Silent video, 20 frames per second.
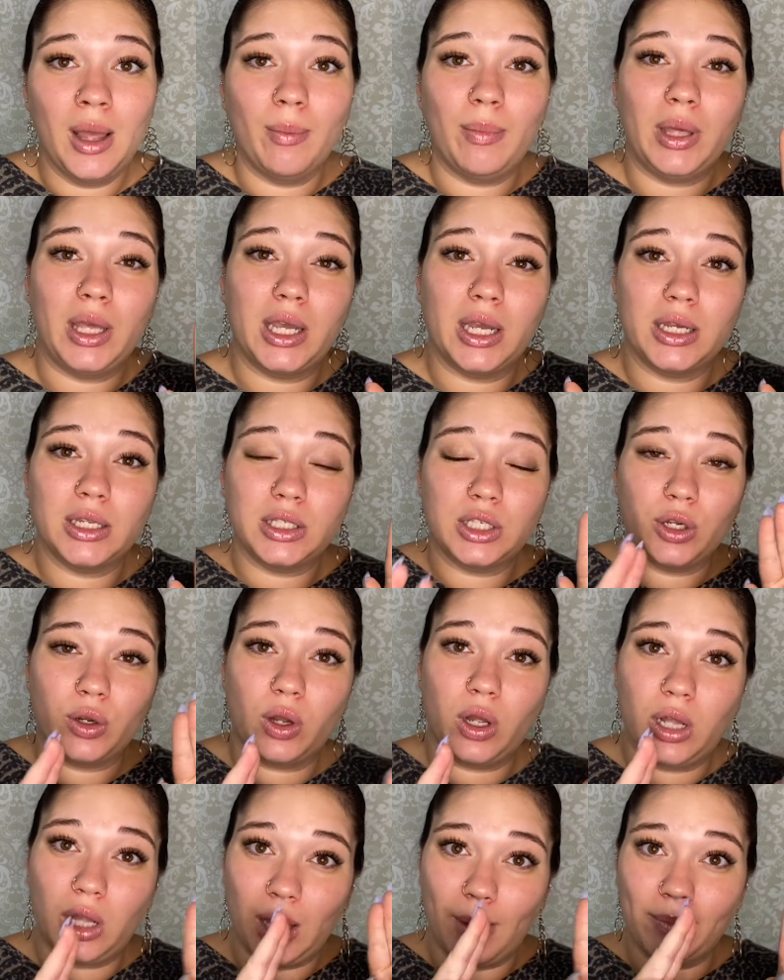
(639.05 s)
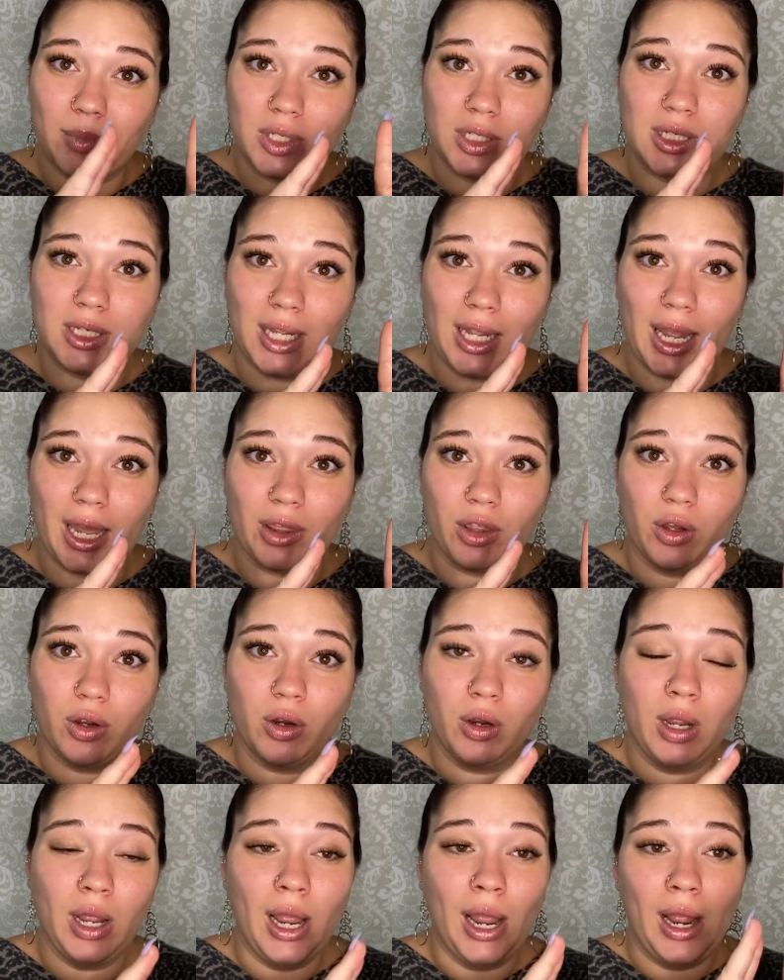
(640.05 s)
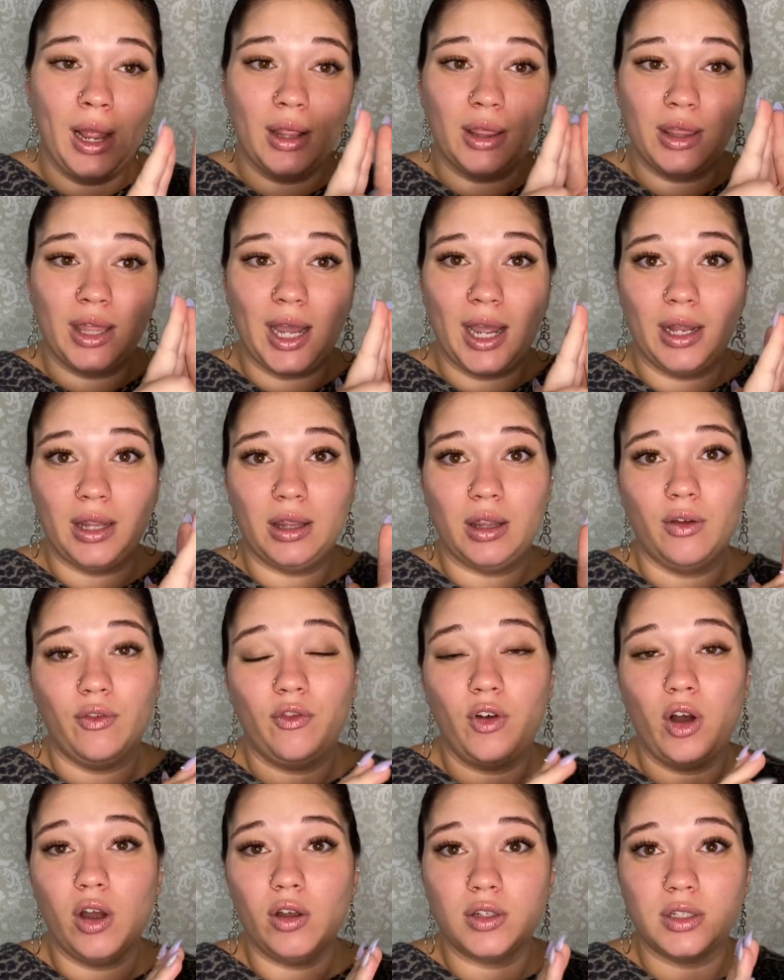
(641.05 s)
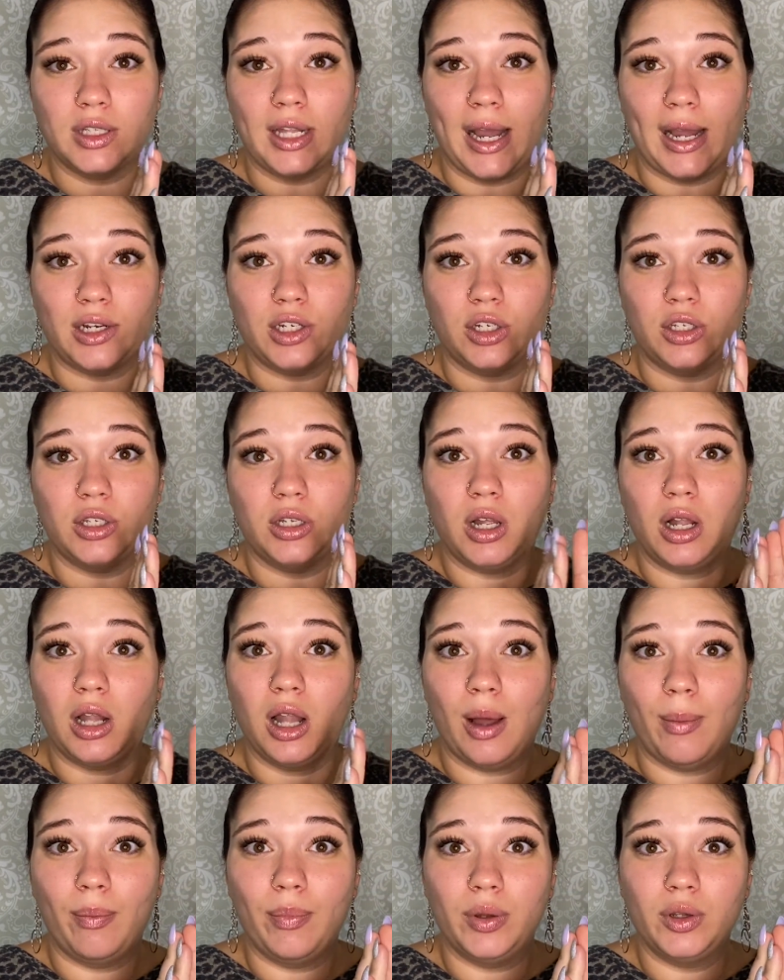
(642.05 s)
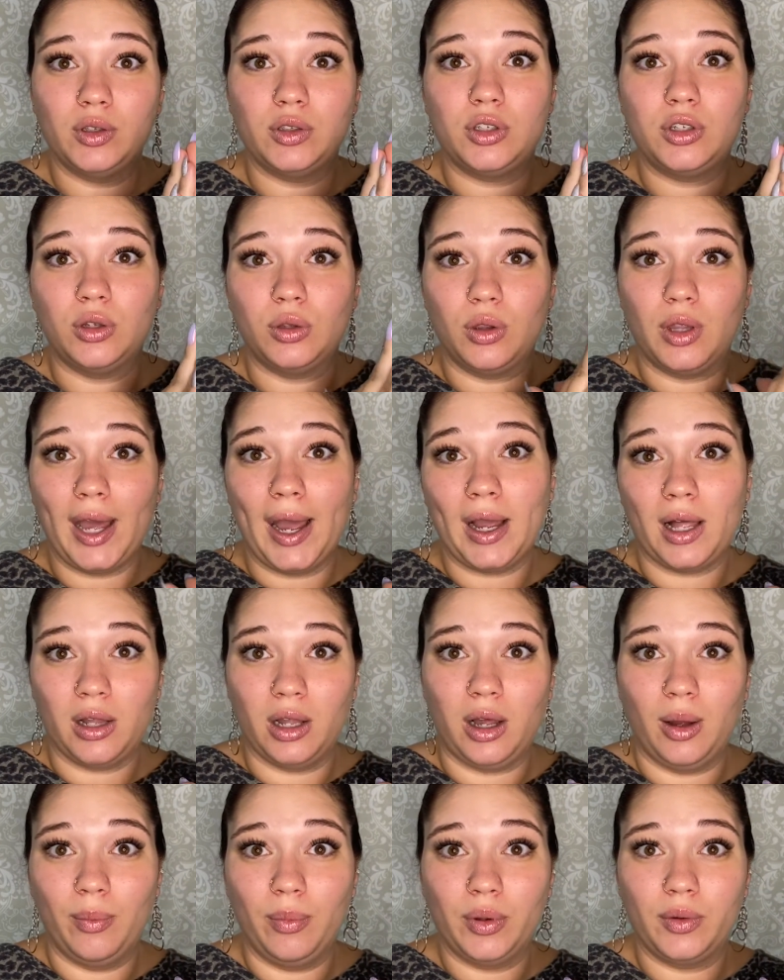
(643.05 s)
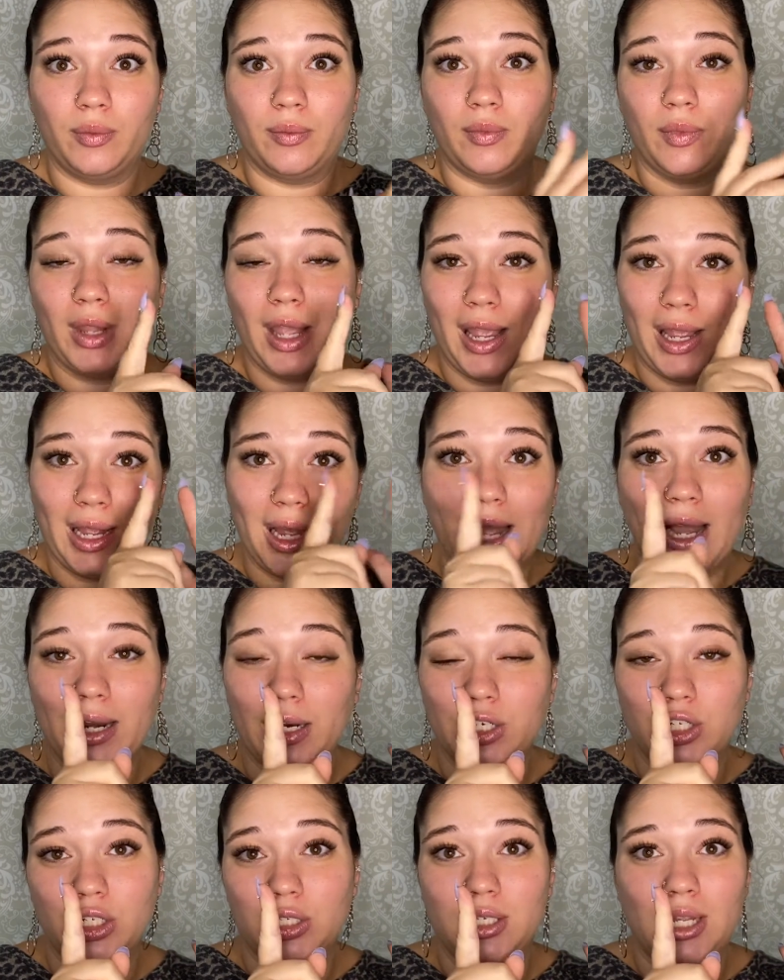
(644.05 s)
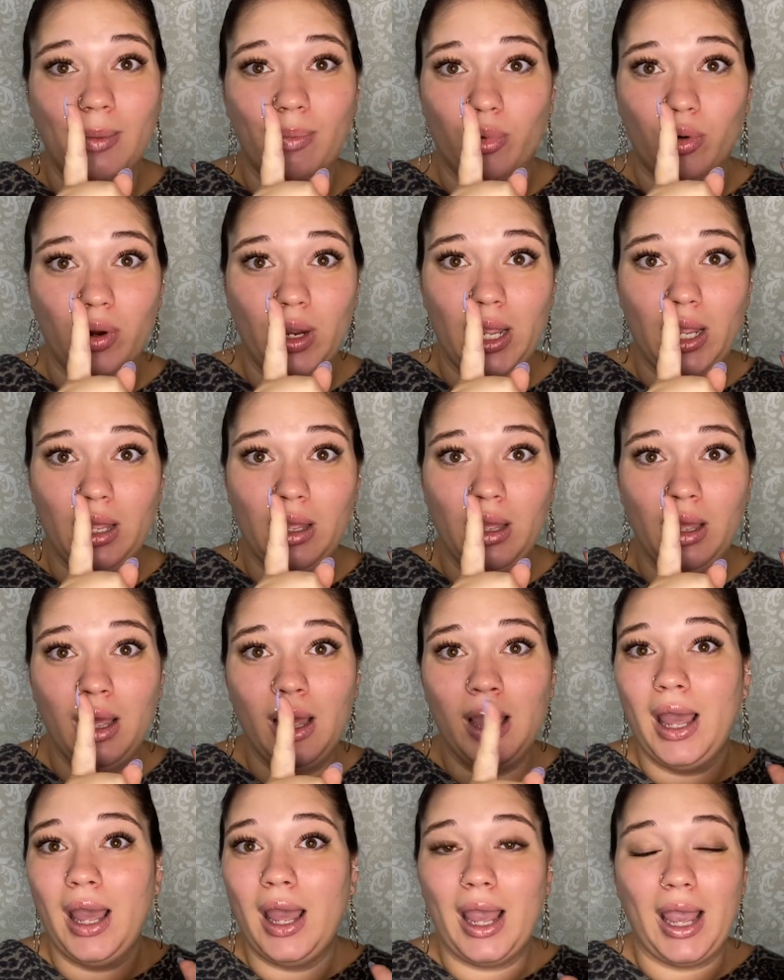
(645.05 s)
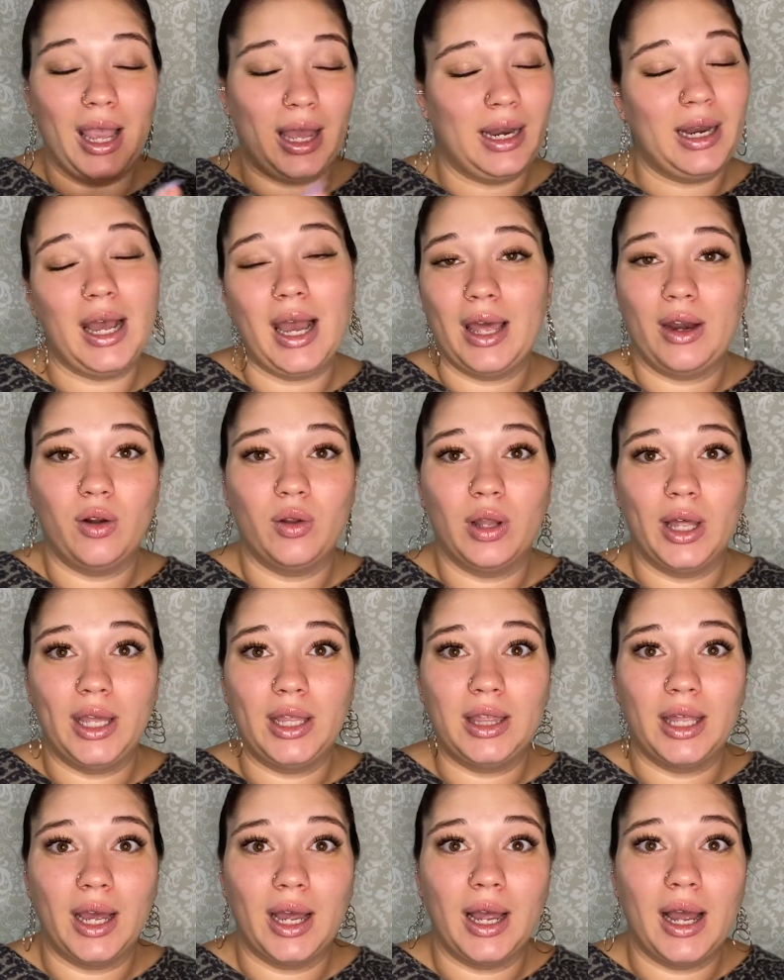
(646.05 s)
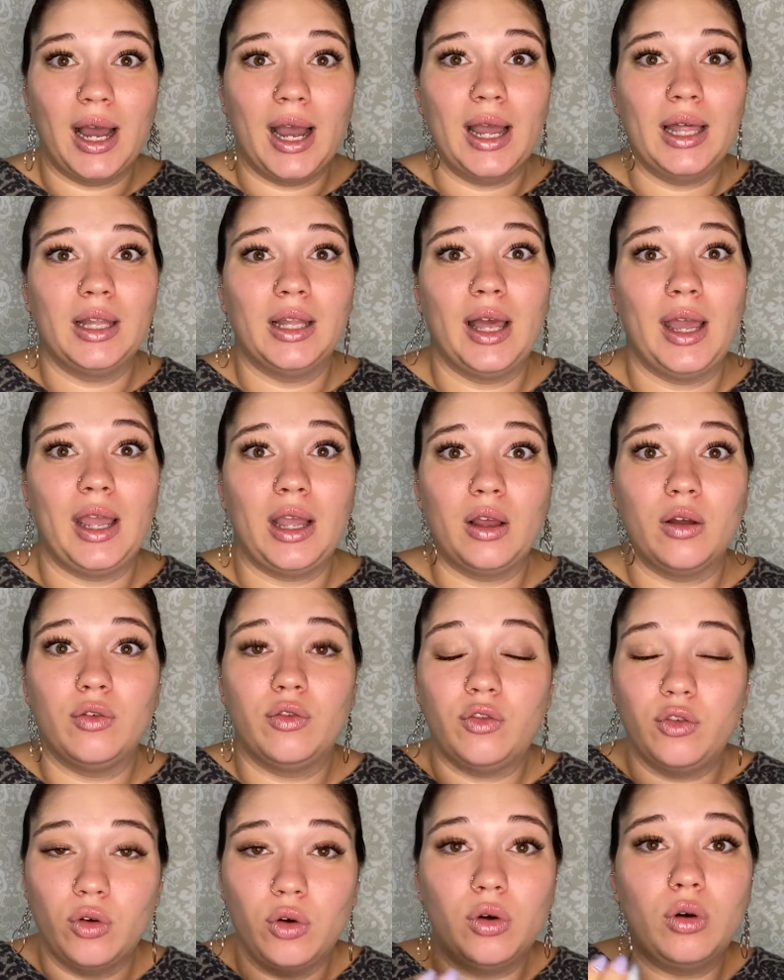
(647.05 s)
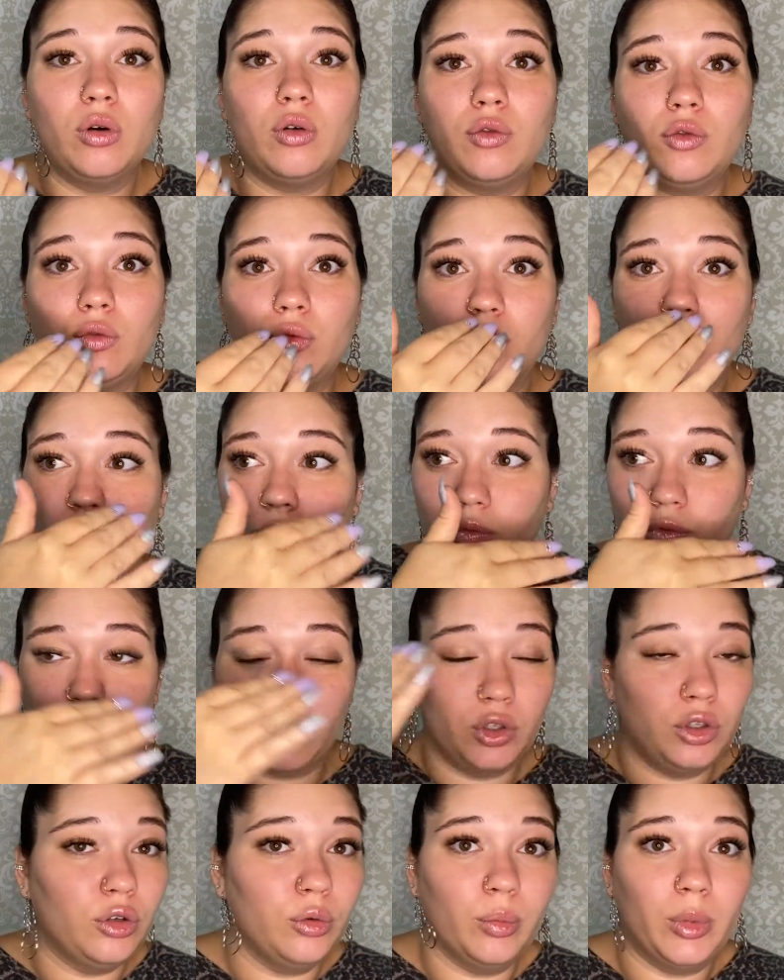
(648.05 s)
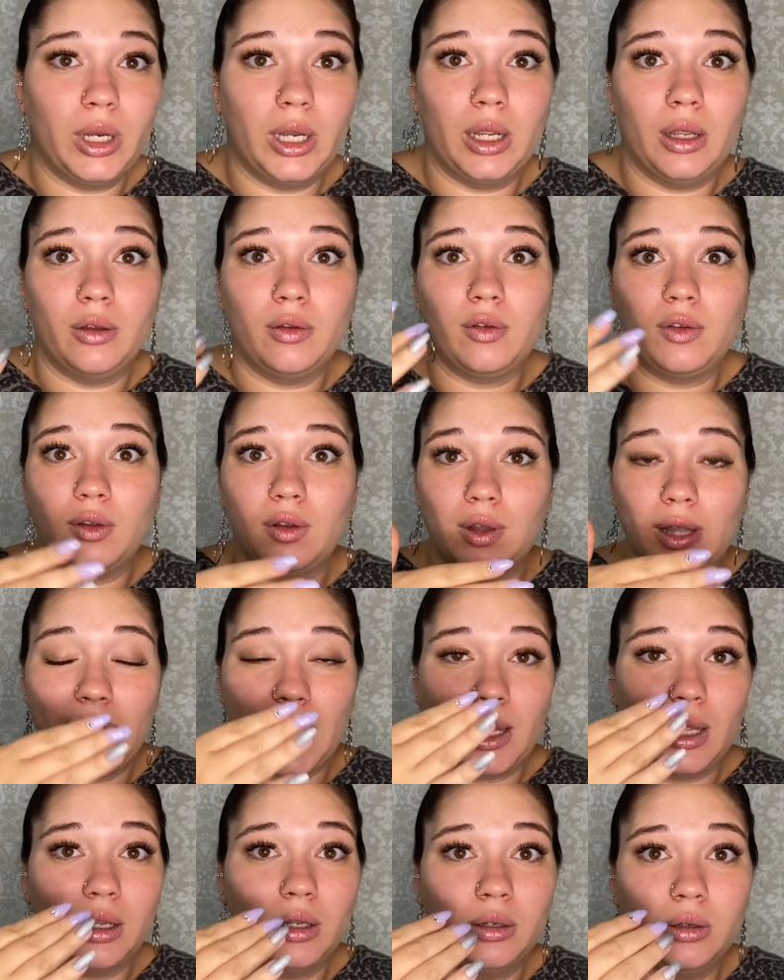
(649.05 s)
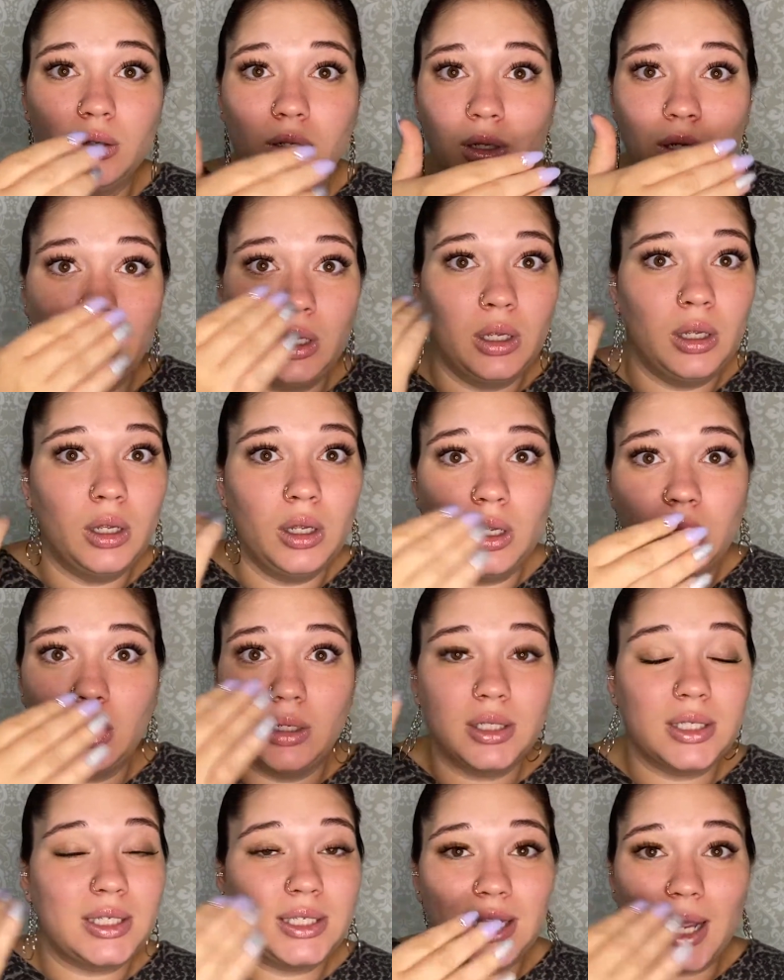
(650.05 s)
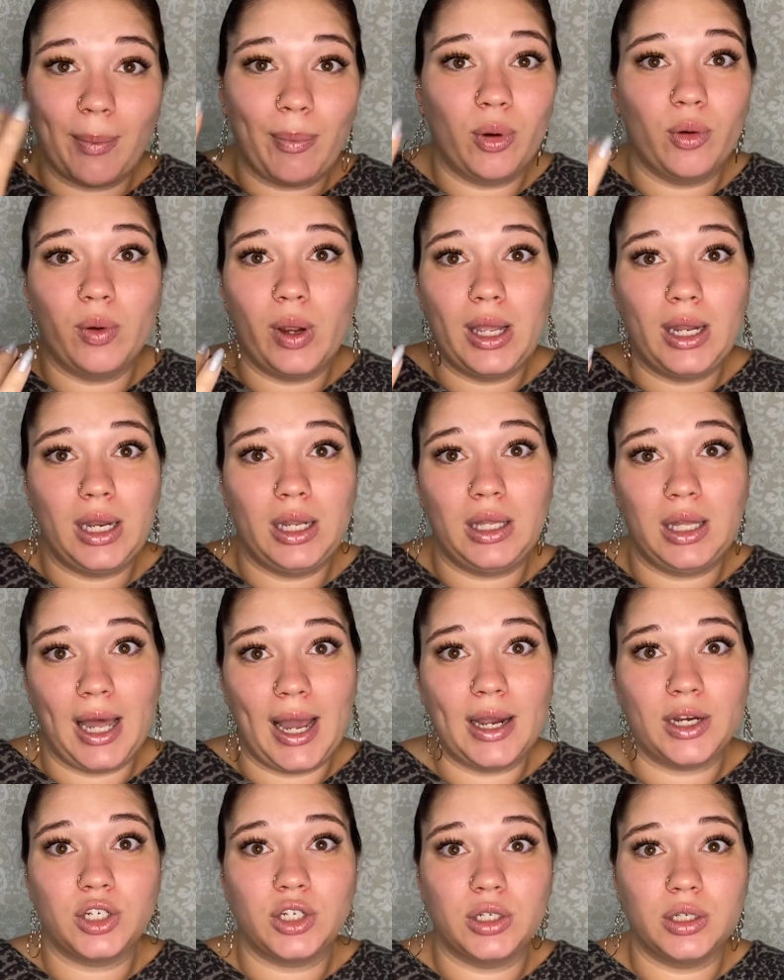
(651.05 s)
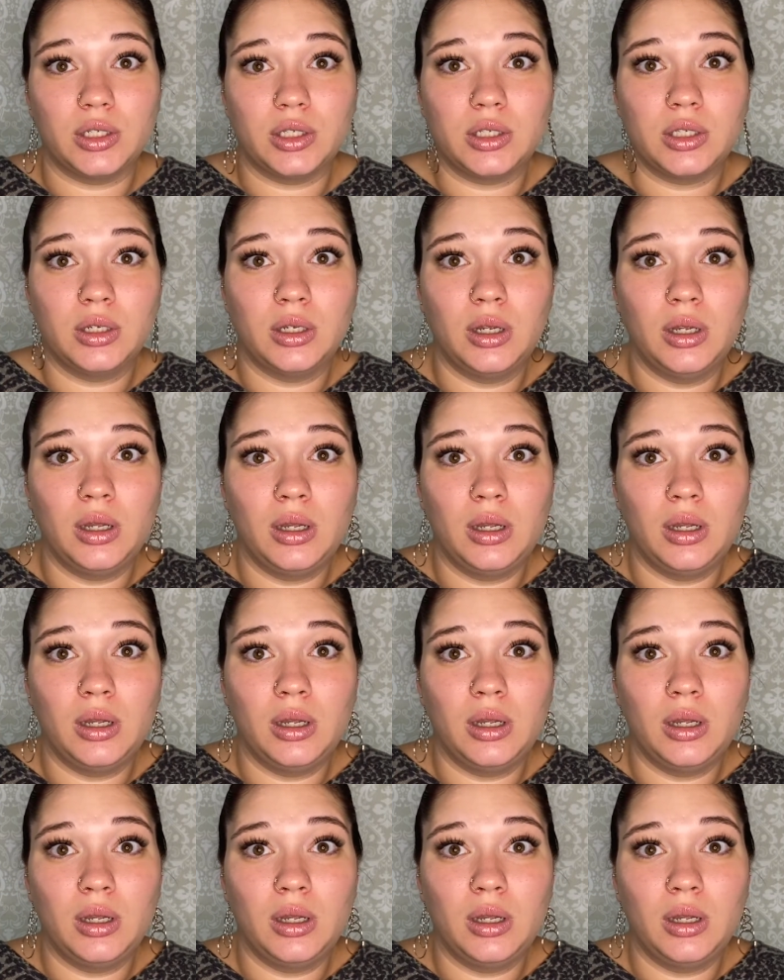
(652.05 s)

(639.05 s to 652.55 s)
Because they're clumped together, then the false lashes clump to that clump and kind of just separate, and I don't like that. I like full, voluminous, like separated lashes.